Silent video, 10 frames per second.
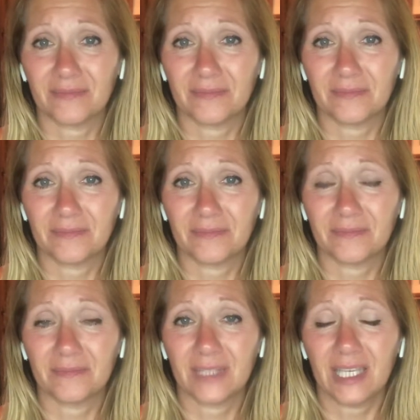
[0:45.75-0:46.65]

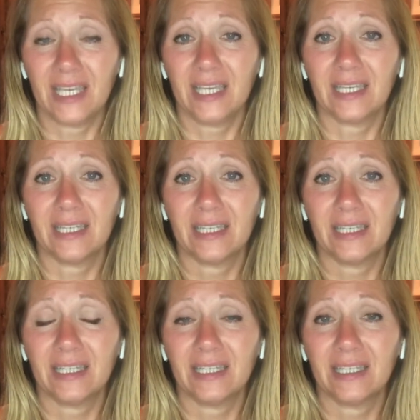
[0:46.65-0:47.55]

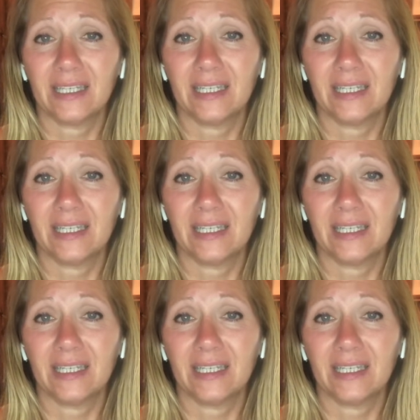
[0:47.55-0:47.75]
No one is speaking in this clip.